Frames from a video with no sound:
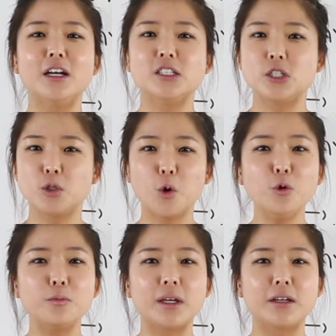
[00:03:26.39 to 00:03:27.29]
She
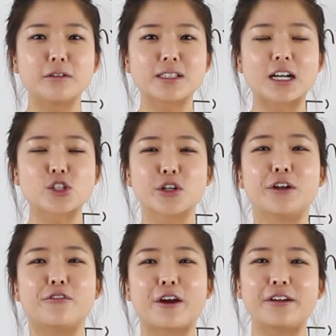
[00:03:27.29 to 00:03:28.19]
told me it was actually
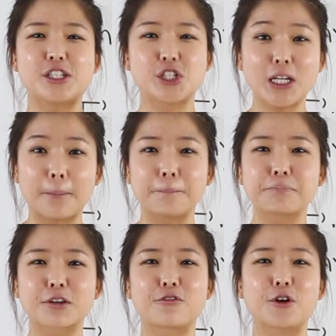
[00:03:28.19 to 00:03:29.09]
very cheap
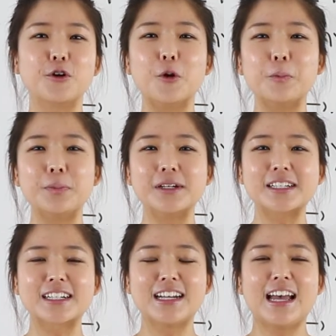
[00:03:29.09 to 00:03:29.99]
for a notebook.